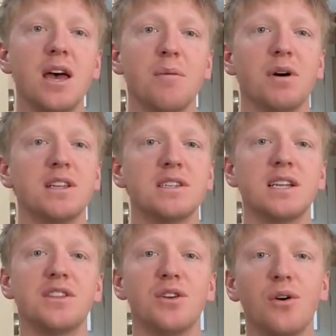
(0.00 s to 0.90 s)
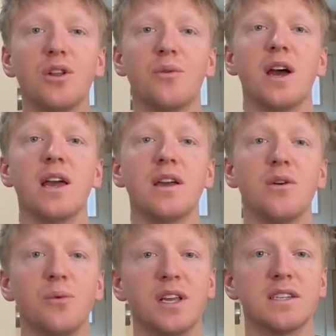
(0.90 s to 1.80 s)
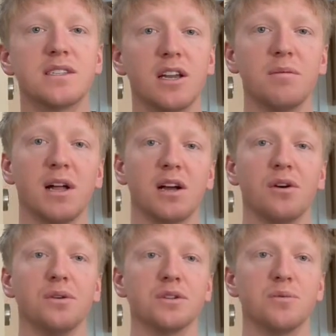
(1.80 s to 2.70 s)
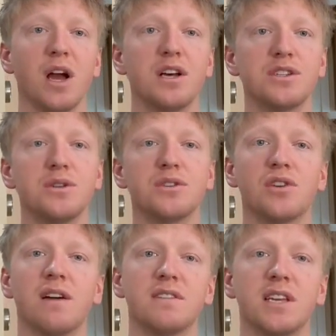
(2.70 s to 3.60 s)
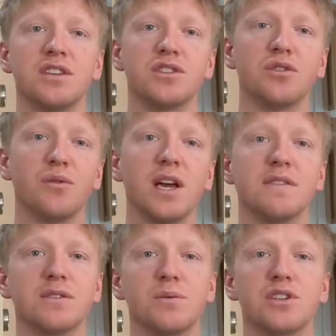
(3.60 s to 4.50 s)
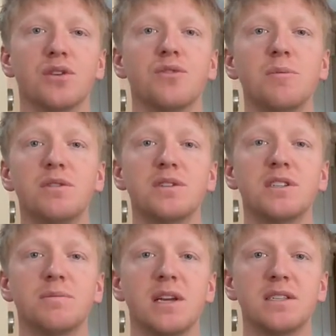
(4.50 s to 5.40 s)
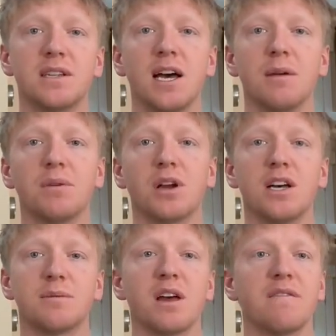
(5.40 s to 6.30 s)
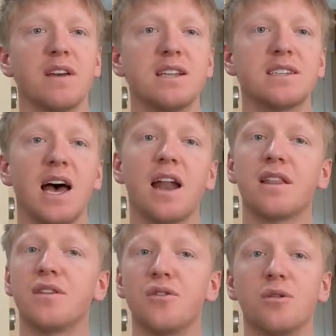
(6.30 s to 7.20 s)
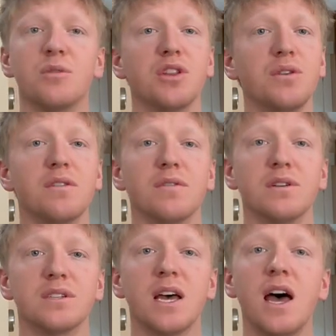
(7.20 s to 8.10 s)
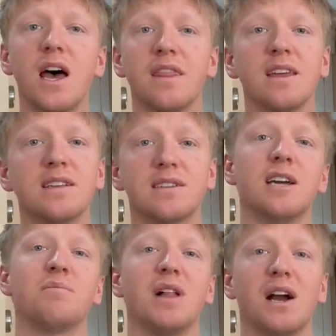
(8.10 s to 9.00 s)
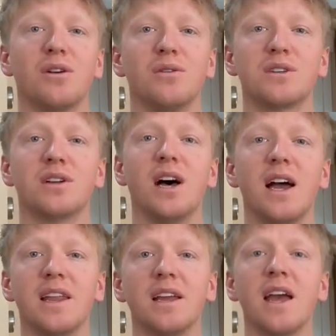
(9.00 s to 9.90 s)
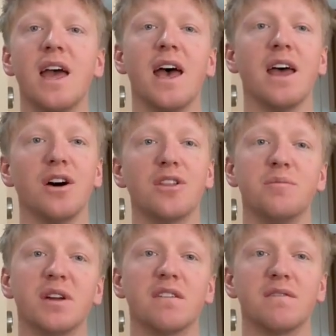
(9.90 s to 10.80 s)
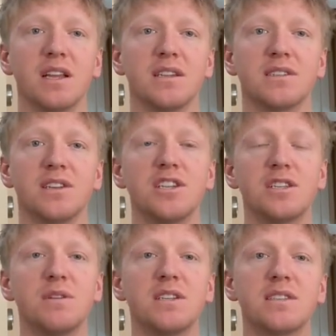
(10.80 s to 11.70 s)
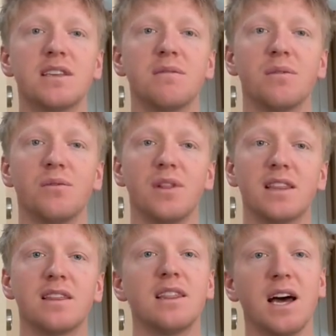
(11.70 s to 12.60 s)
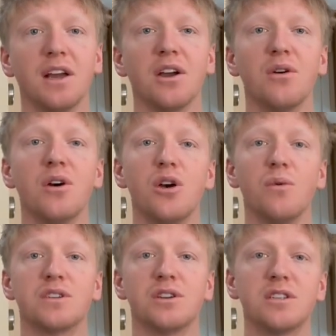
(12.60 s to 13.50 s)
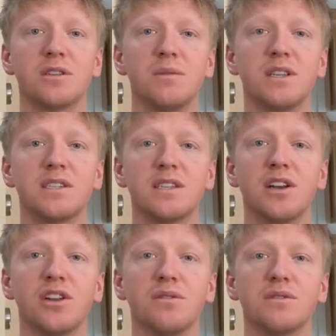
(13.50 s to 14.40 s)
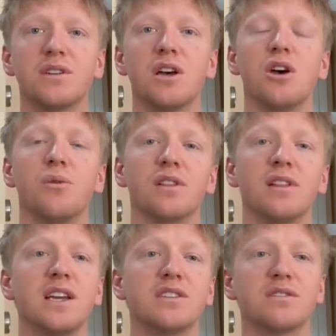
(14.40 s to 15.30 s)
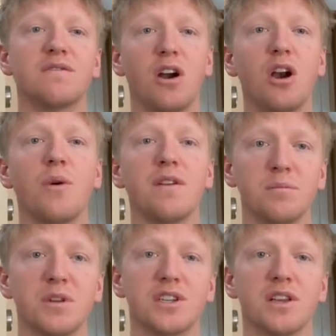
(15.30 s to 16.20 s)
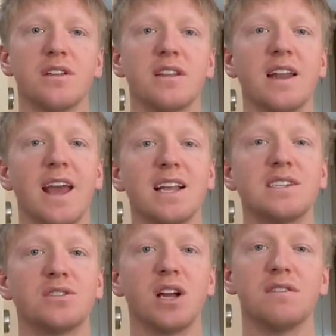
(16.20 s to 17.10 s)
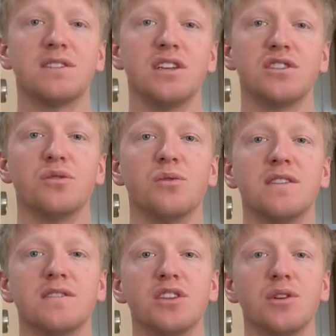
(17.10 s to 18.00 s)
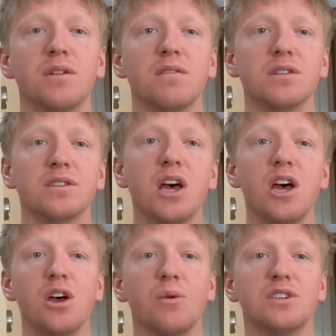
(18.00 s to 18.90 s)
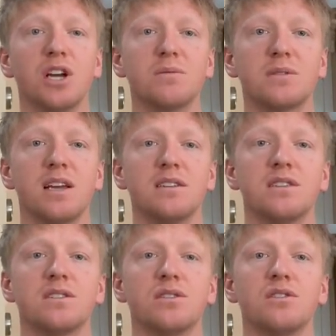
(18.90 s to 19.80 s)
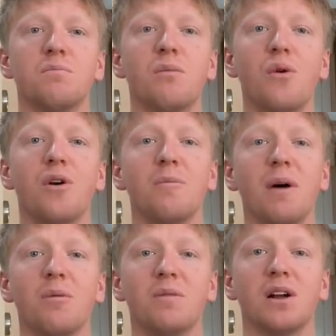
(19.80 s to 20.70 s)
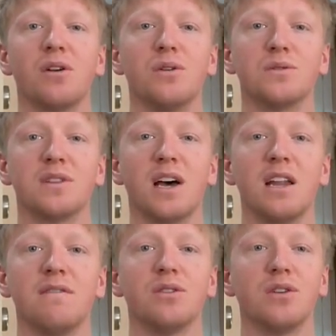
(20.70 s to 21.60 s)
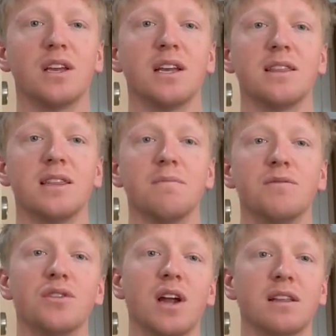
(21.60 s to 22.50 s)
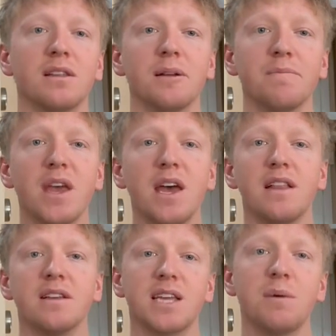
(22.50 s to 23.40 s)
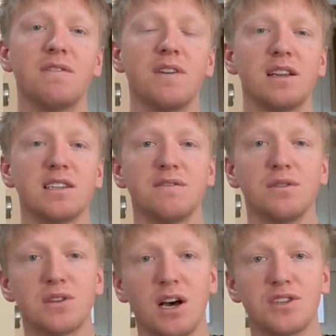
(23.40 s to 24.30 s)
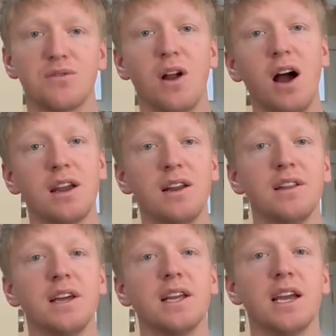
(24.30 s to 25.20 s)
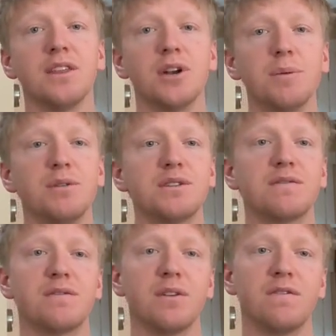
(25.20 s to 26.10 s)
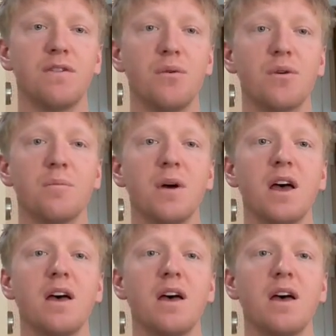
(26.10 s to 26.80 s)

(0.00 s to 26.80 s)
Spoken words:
But this is not the only way we can study black holes. We also use gravitational waves, which are ripples in space-time caused by events out of the norm in the universe. Things like black holes colliding and other big events. Instruments like the LIGO, which are instruments that are used with lasers far away from each other that enhance the gravitational waves in the universe, which help scientists learn more about black holes without even looking at them directly. The same effect is if you toss a rock in a lake and the ripples form